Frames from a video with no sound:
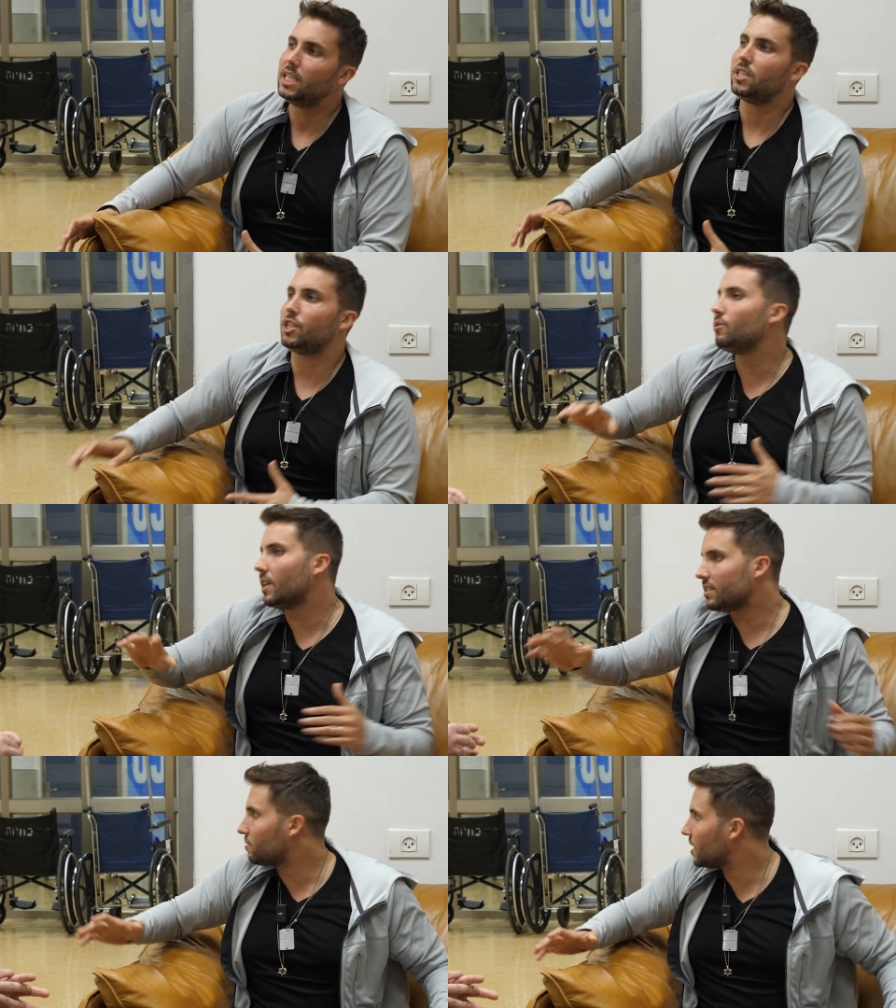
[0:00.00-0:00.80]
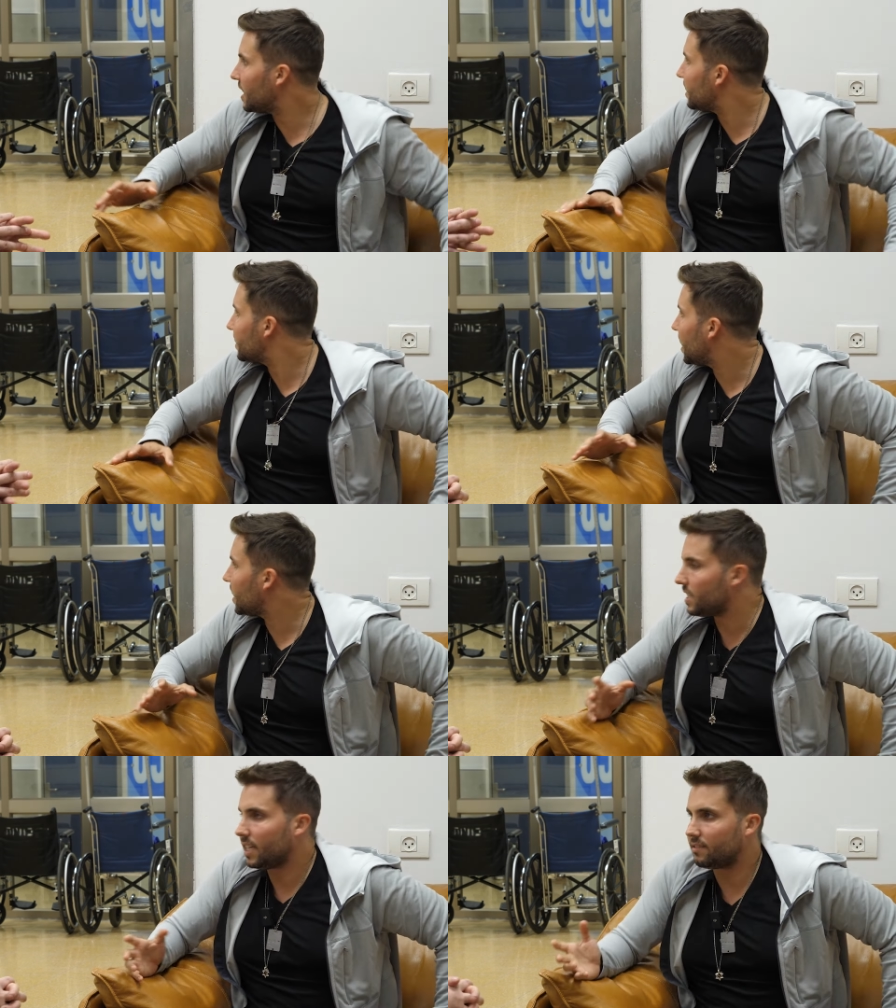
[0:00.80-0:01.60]
The U.S. right is not
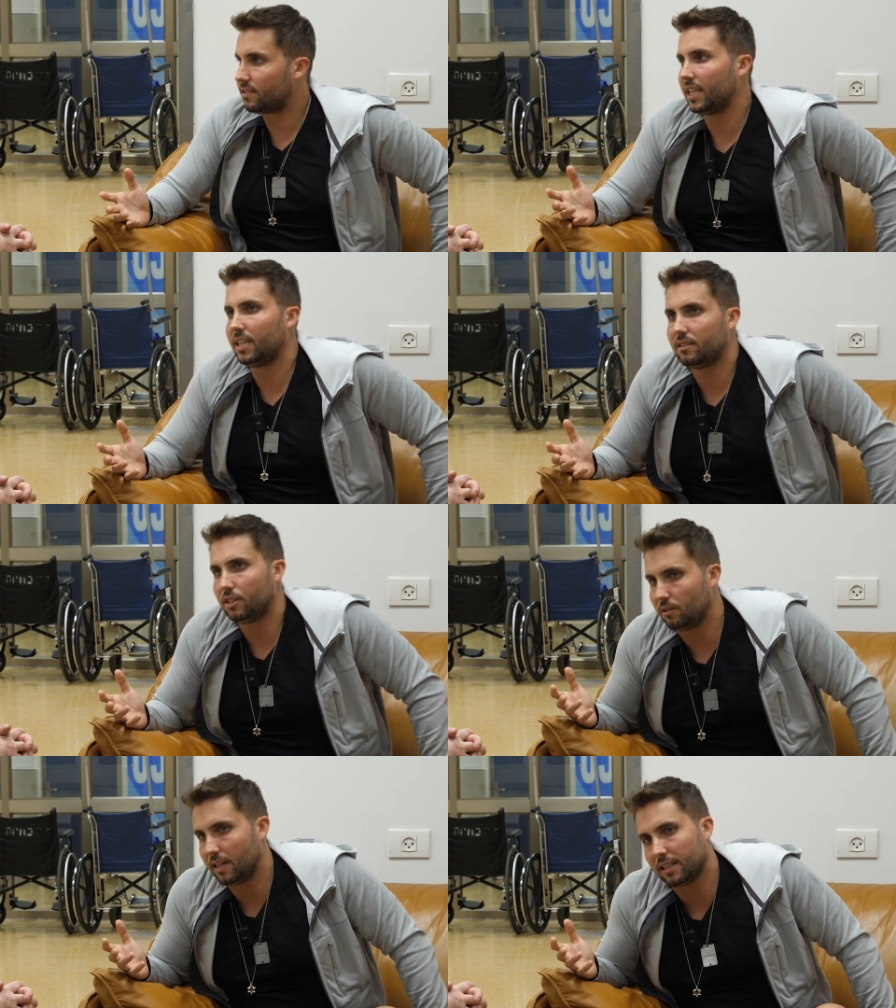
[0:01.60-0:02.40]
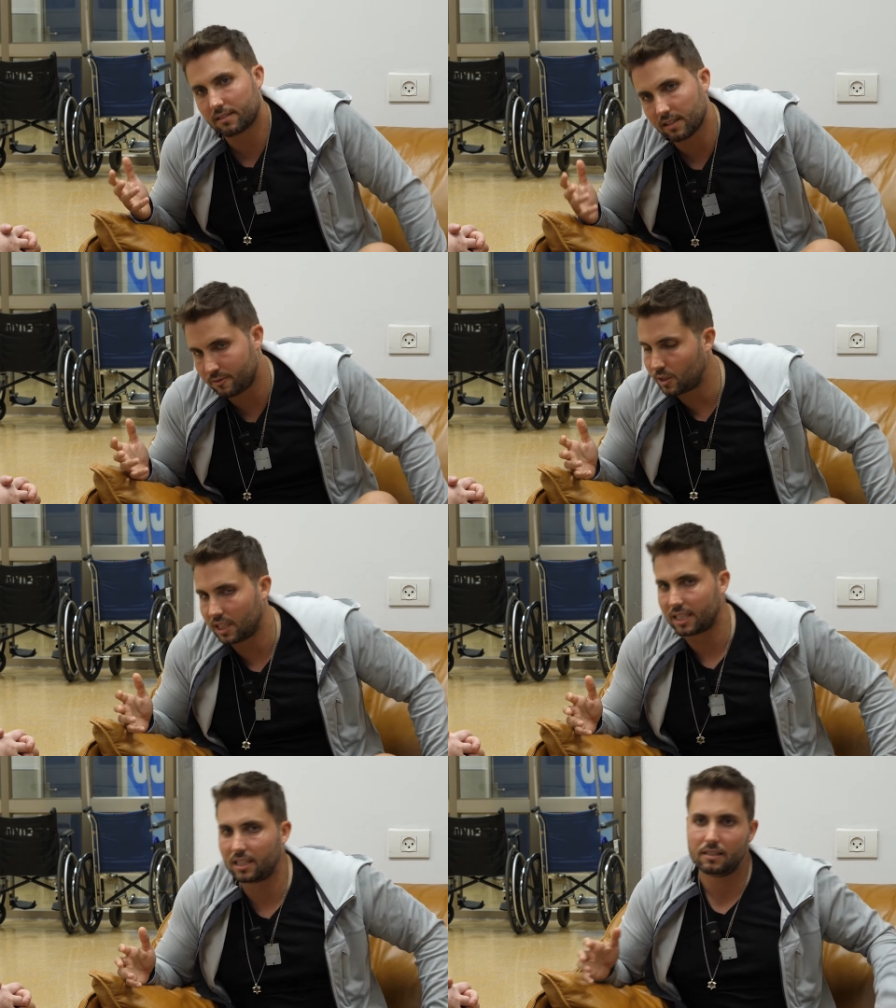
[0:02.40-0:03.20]
in that state. The U.S. I feel
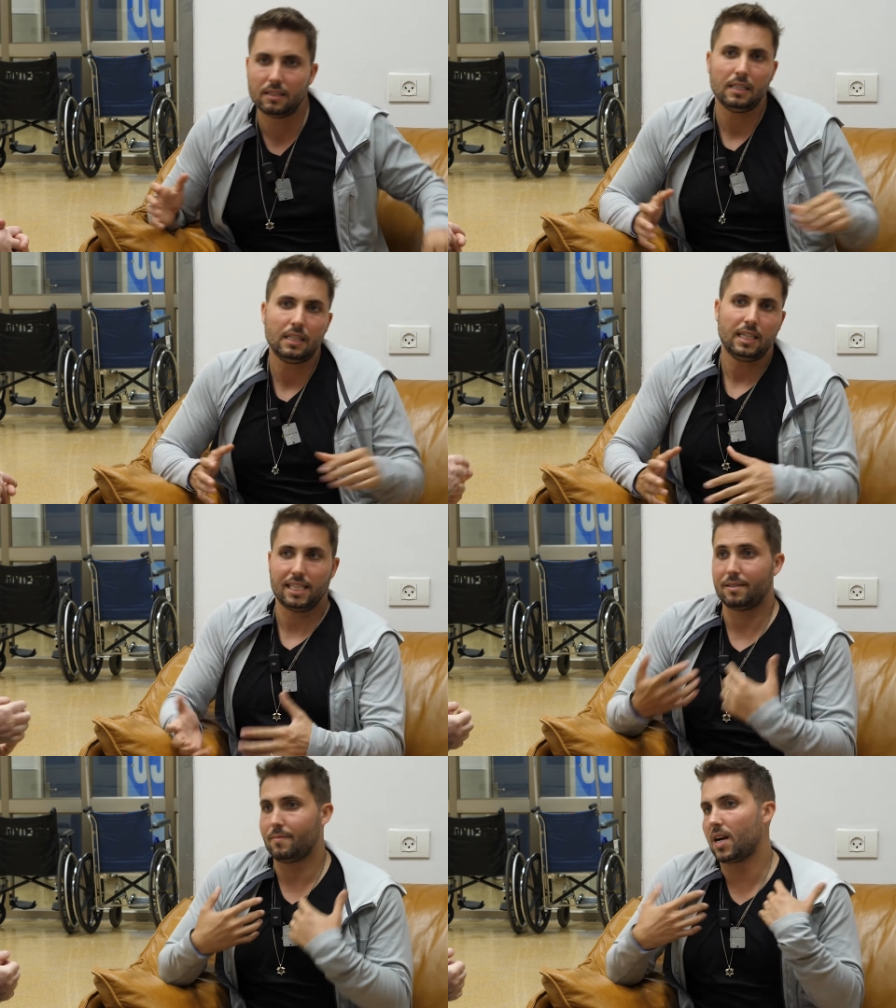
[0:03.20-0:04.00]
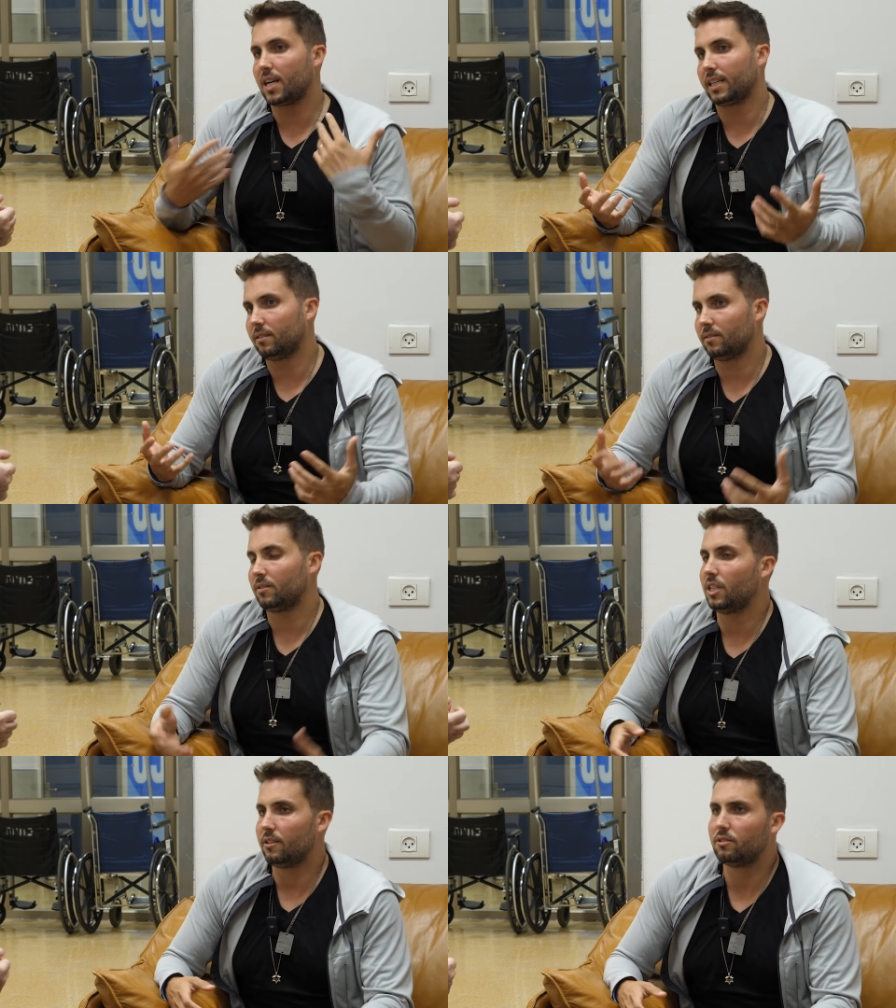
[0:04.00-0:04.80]
like, as an American,
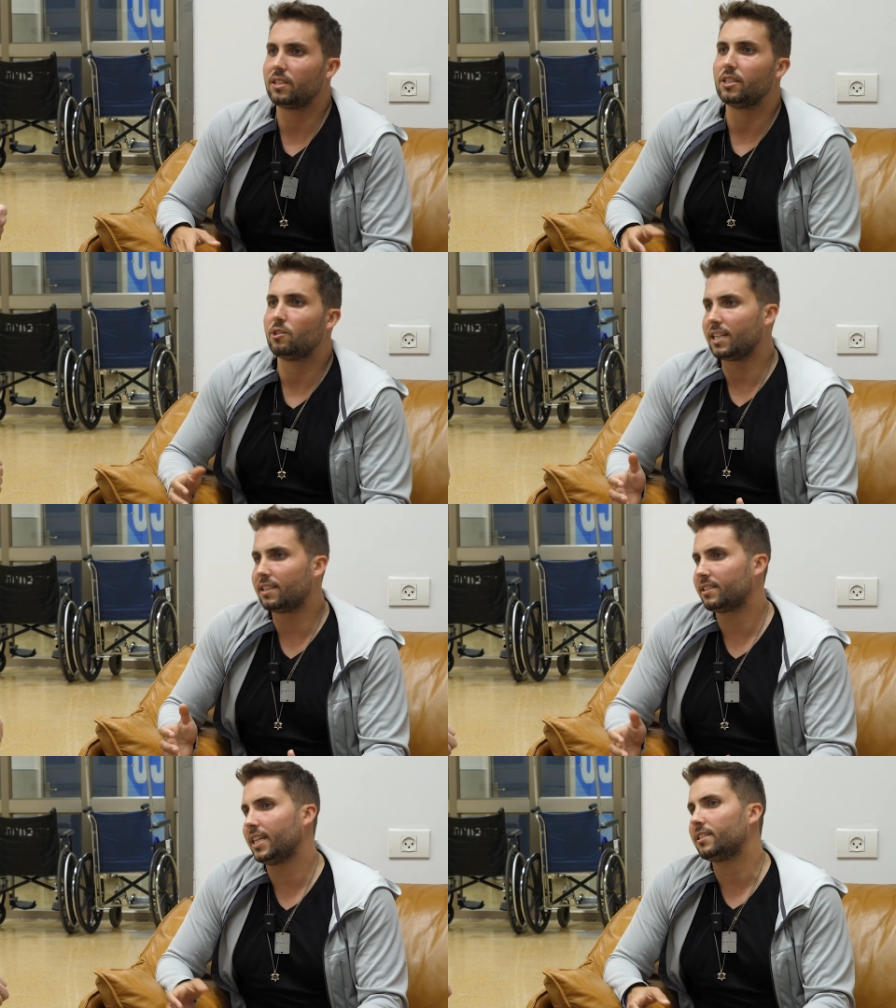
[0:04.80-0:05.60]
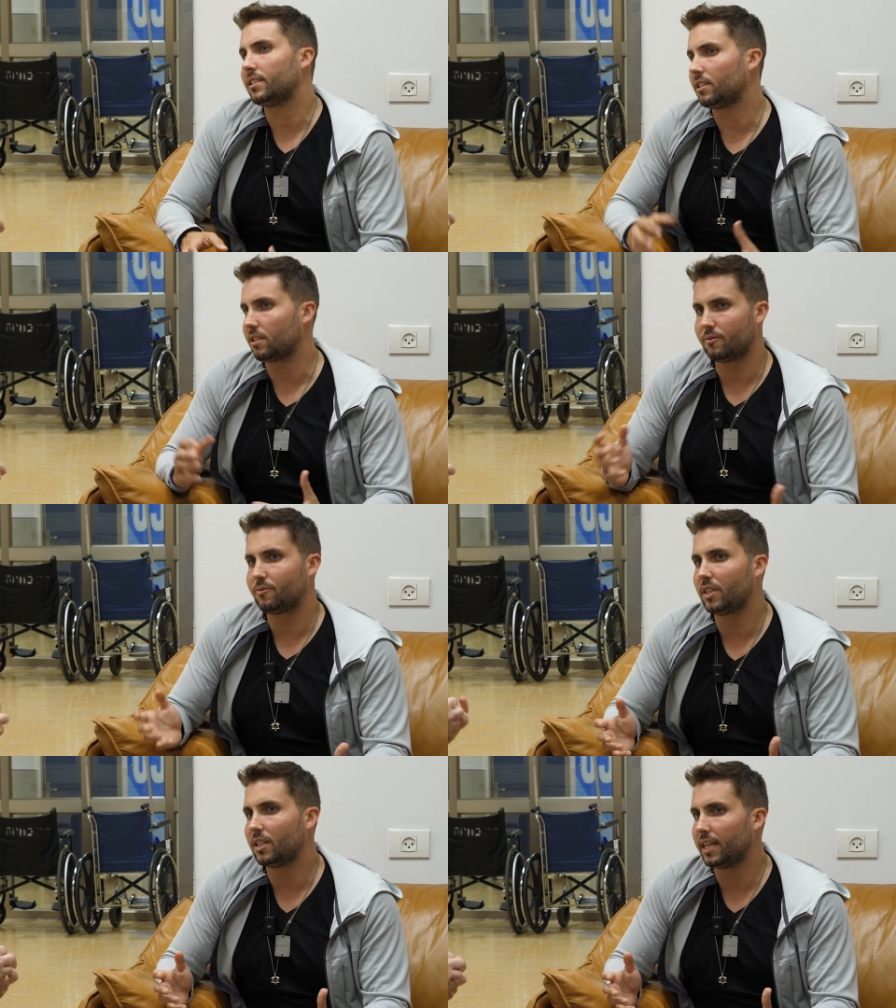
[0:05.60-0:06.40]
you know, you see the United States, and it doesn't
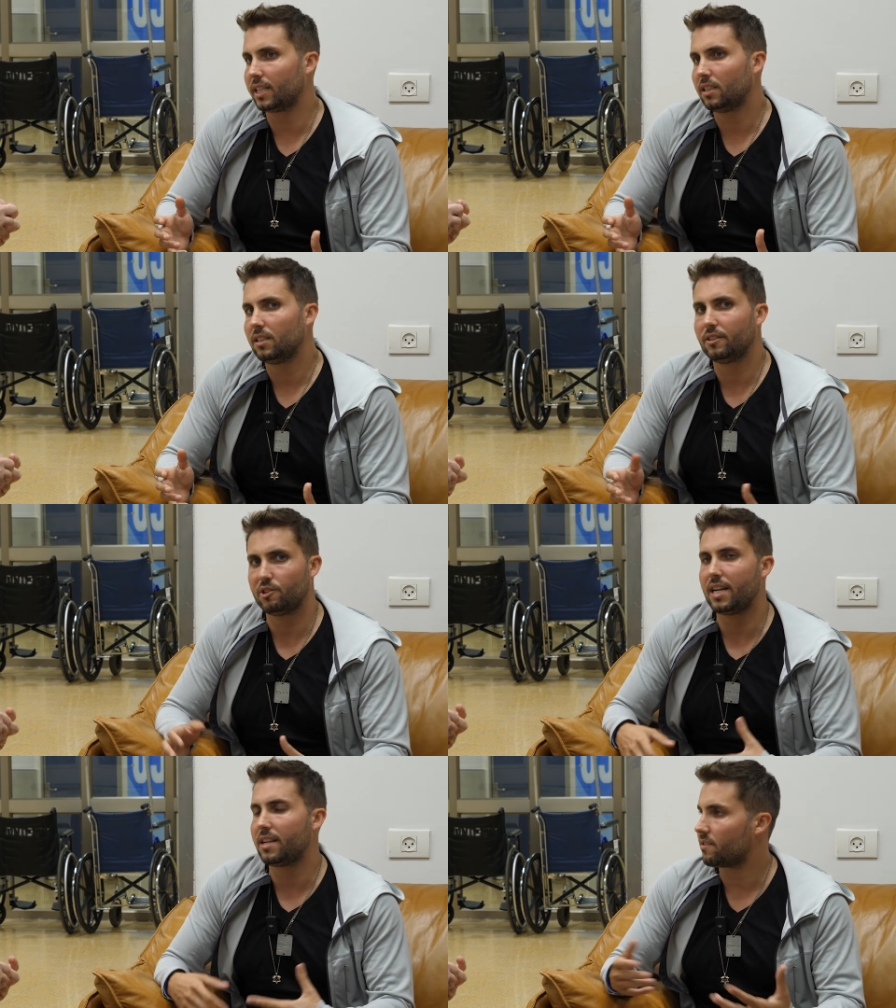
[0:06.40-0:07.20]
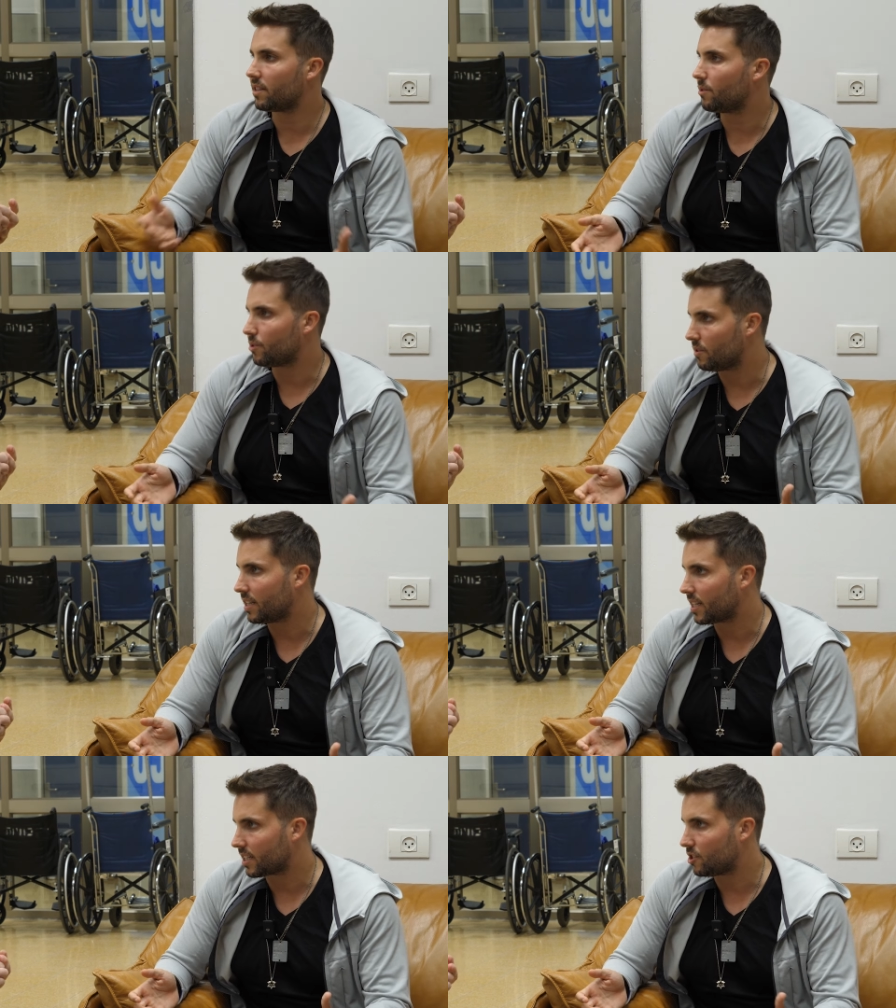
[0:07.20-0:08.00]
feel like there's anything that will
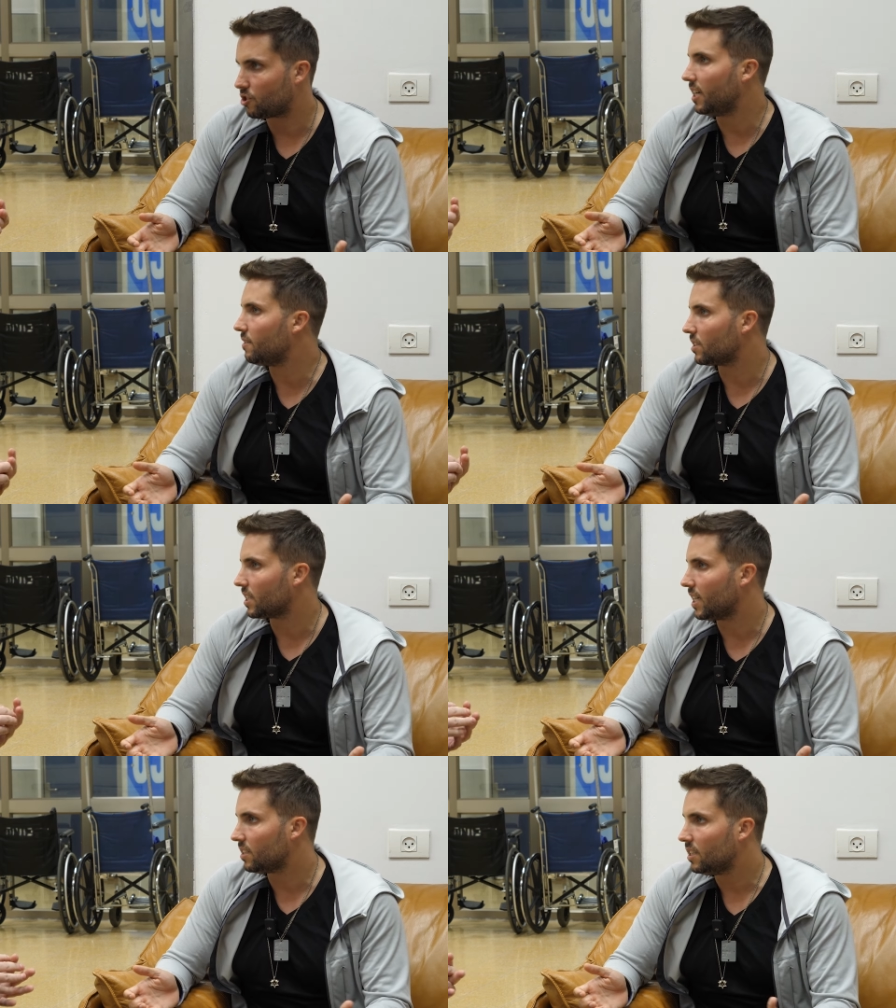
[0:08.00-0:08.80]
unite that country ever again